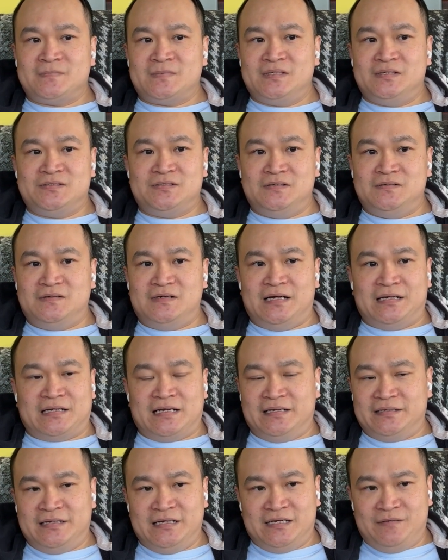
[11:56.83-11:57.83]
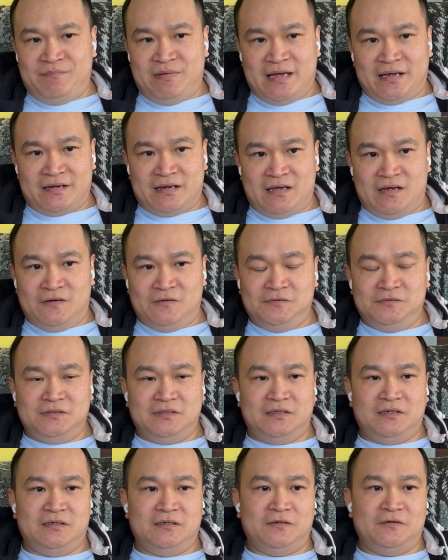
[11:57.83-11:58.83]
So I can't get it back now.
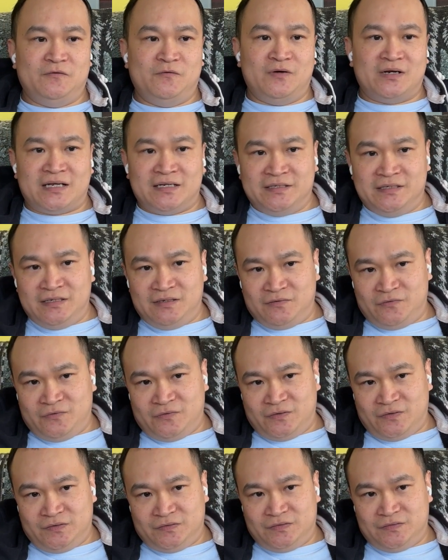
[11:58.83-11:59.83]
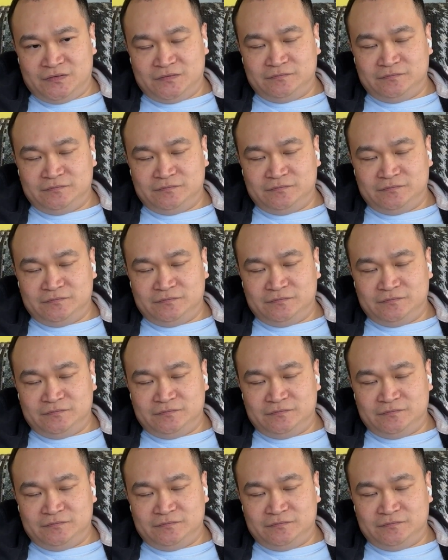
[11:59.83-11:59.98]
What I did was